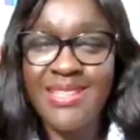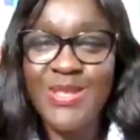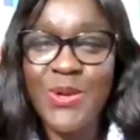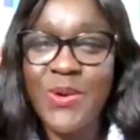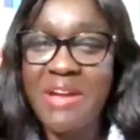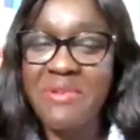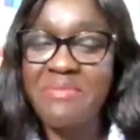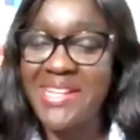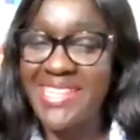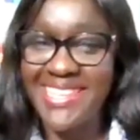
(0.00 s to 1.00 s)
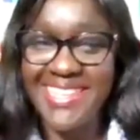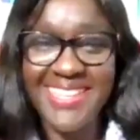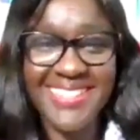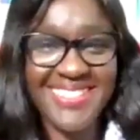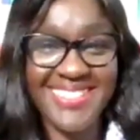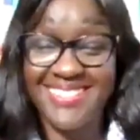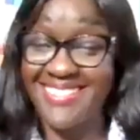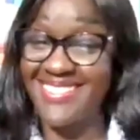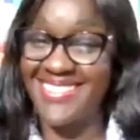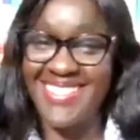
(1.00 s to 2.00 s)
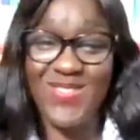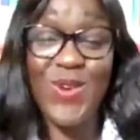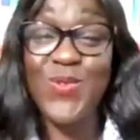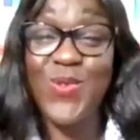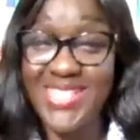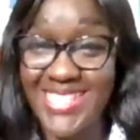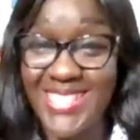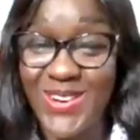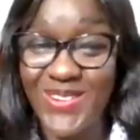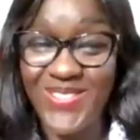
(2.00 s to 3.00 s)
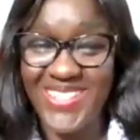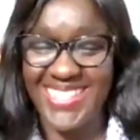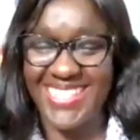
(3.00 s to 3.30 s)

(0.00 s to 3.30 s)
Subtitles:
So everybody, one word is enough.